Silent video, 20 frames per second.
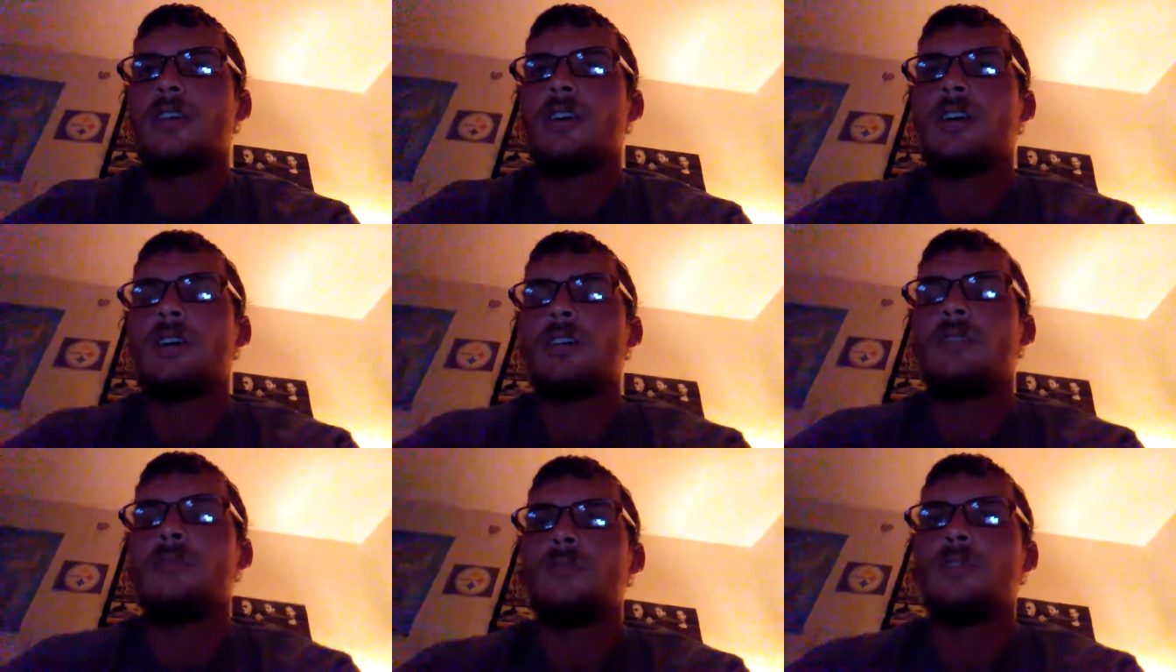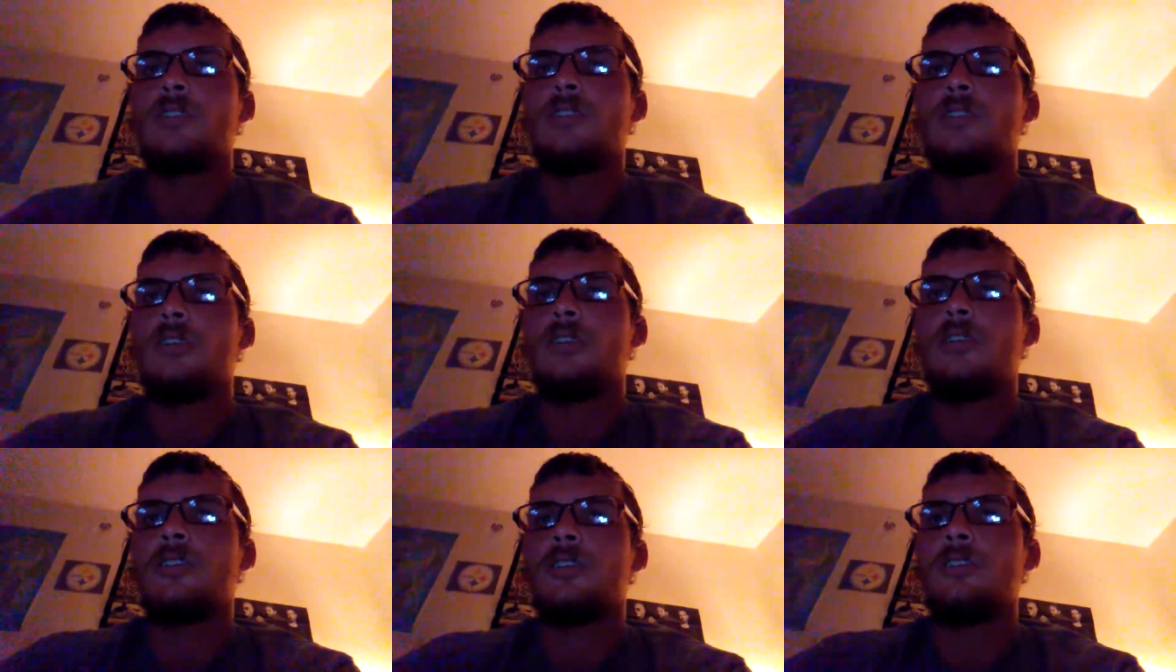I am
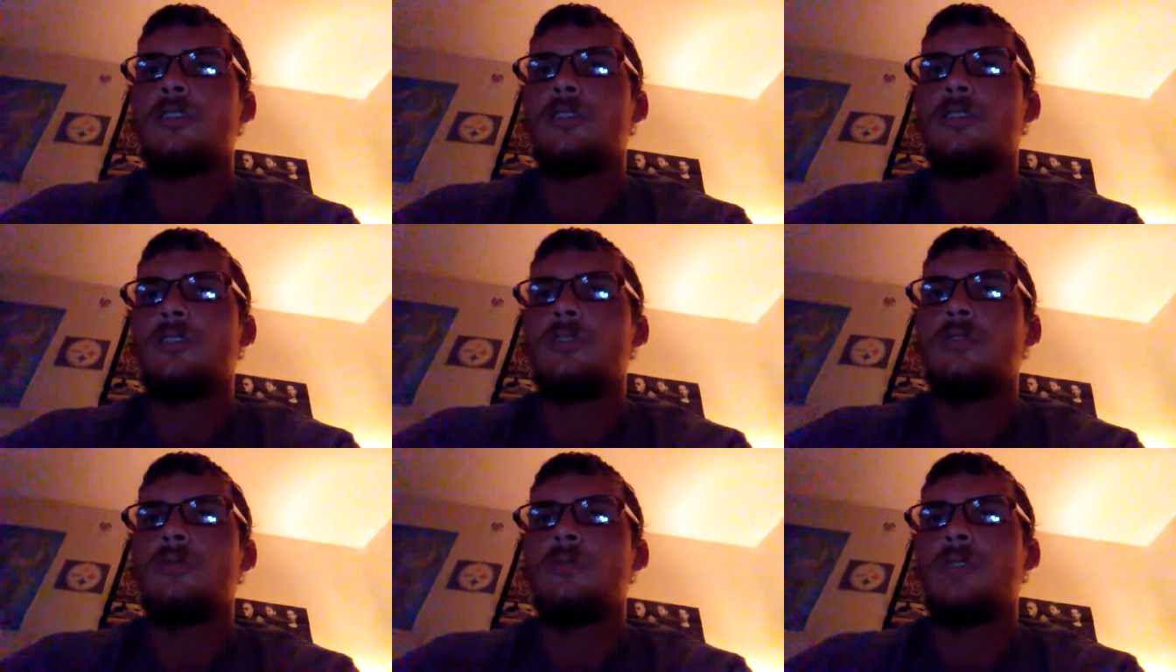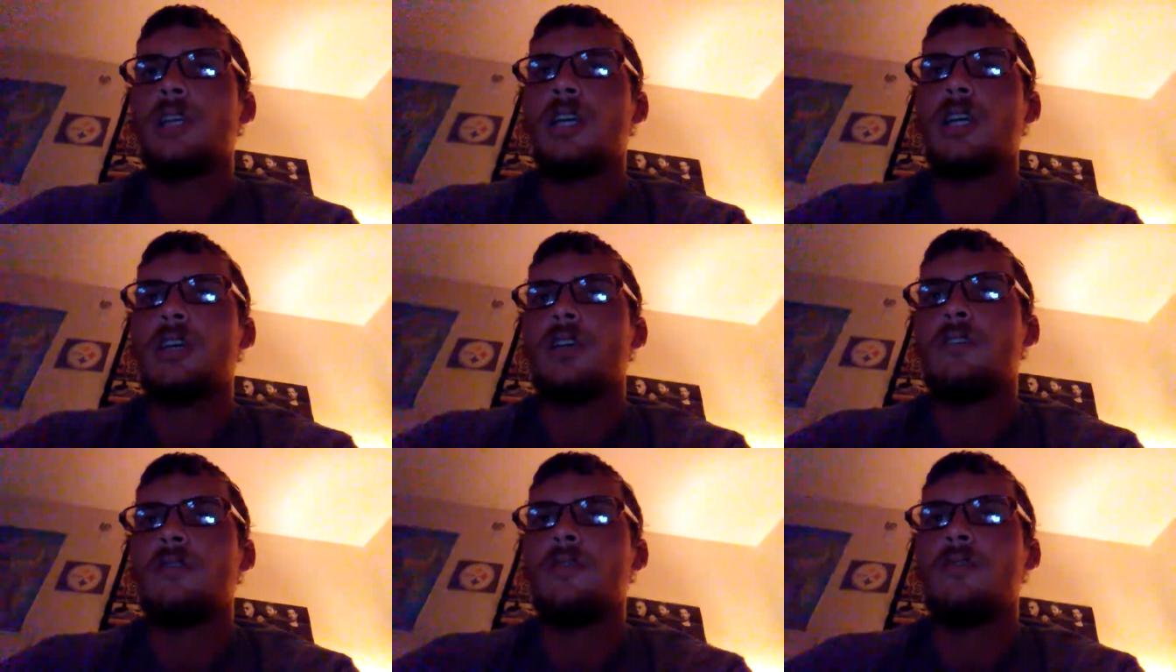returning to you
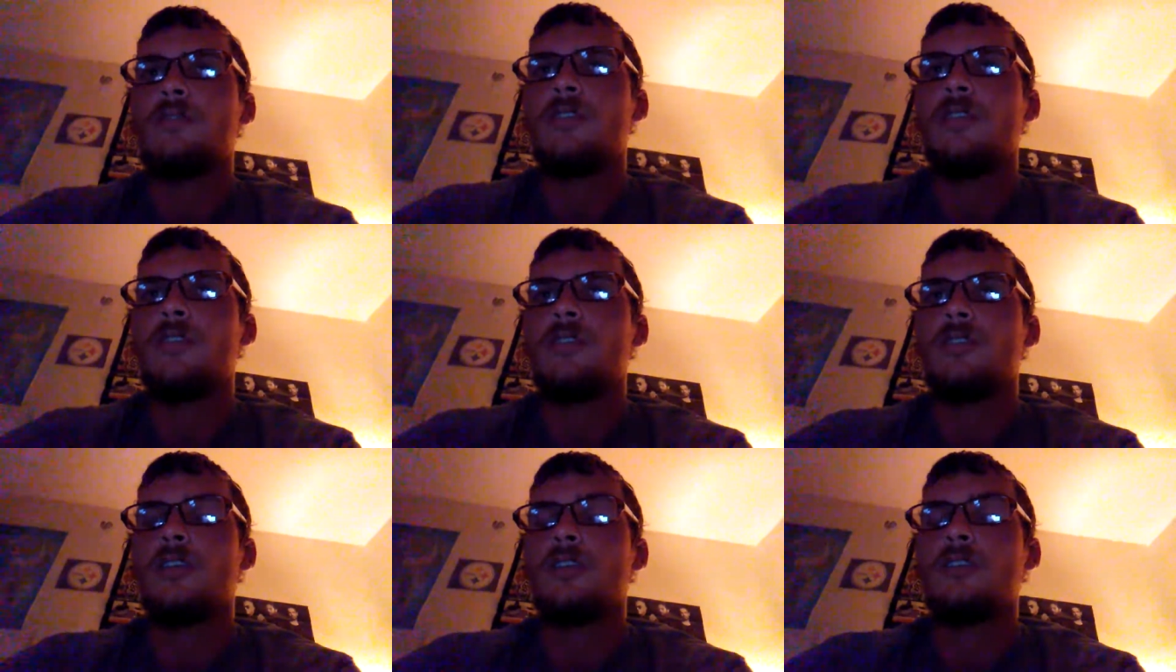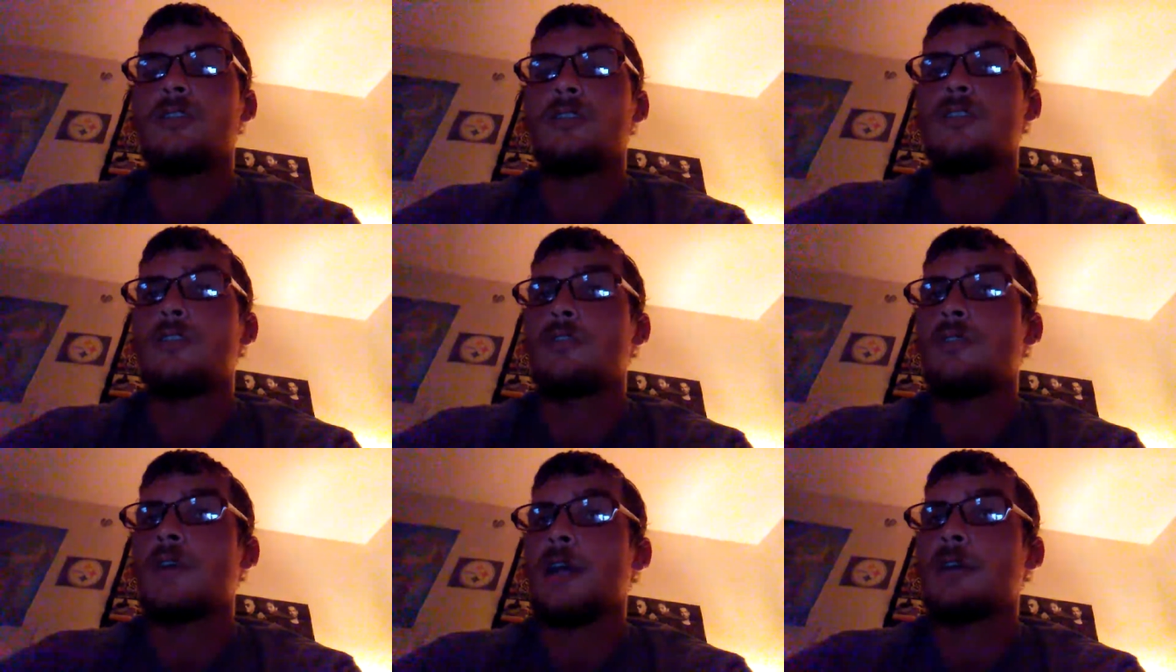again for another
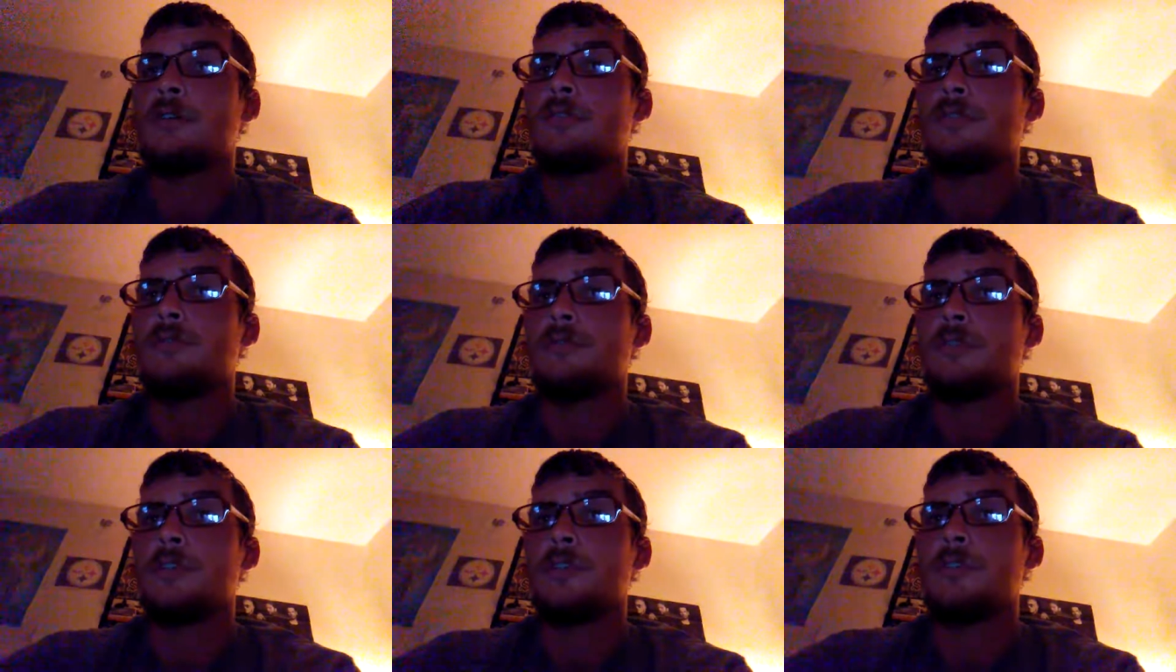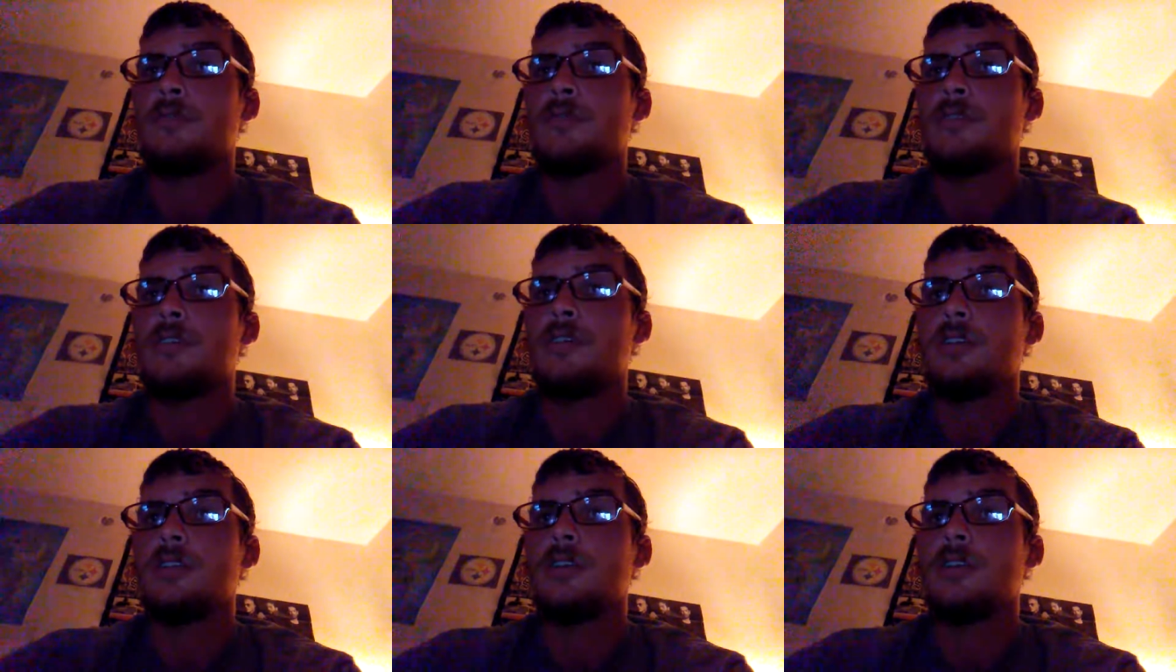track review,